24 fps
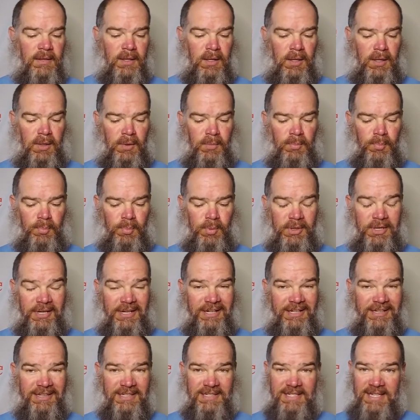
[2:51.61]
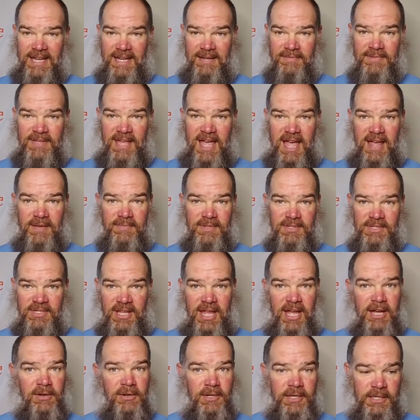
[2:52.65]
But at the same time,
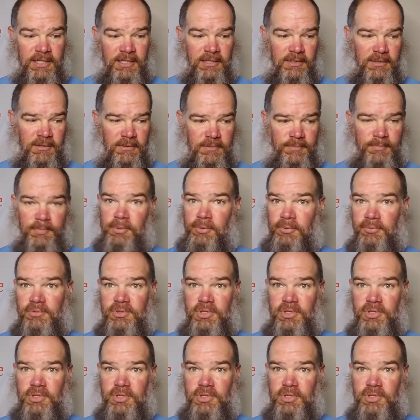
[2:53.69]
it's not like you're